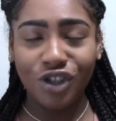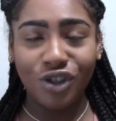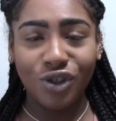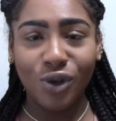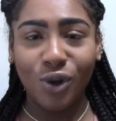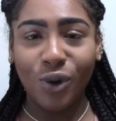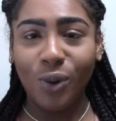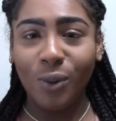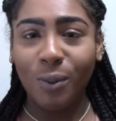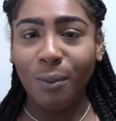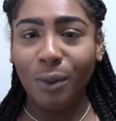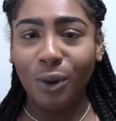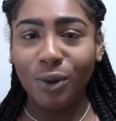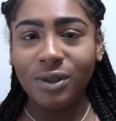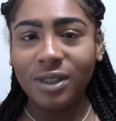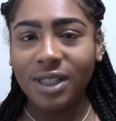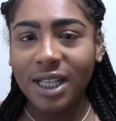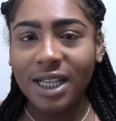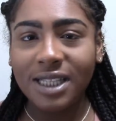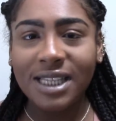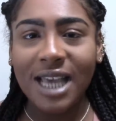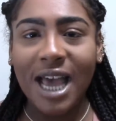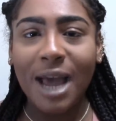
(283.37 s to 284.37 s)
So most of
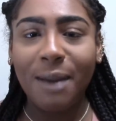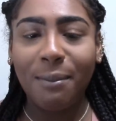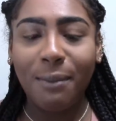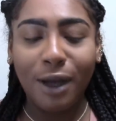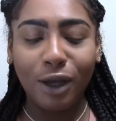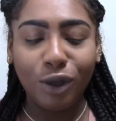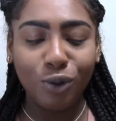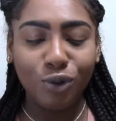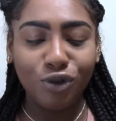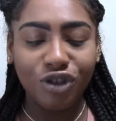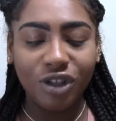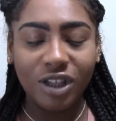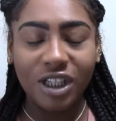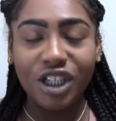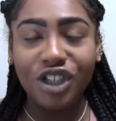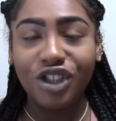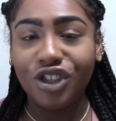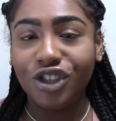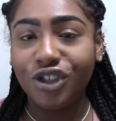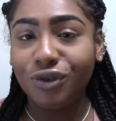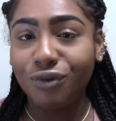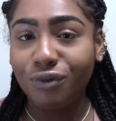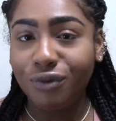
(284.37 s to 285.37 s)
the time I usually
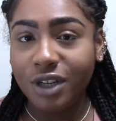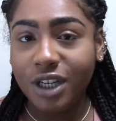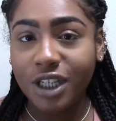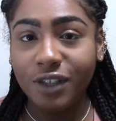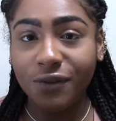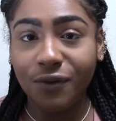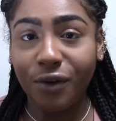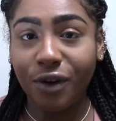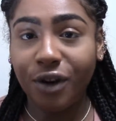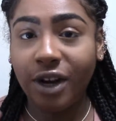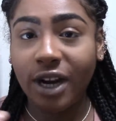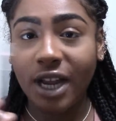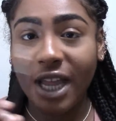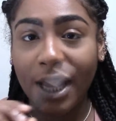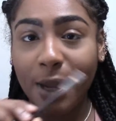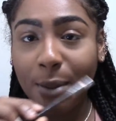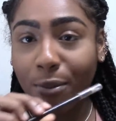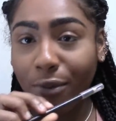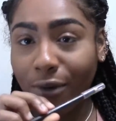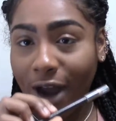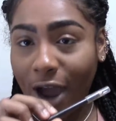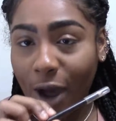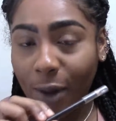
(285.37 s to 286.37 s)
just reach for a
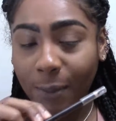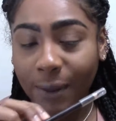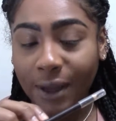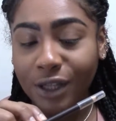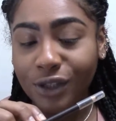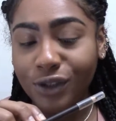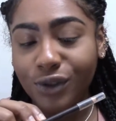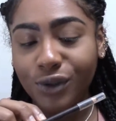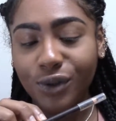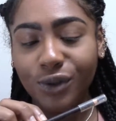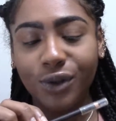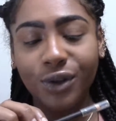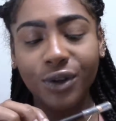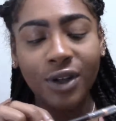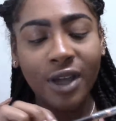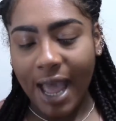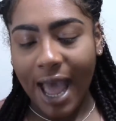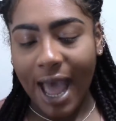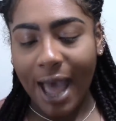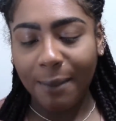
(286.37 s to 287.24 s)
brow pencil.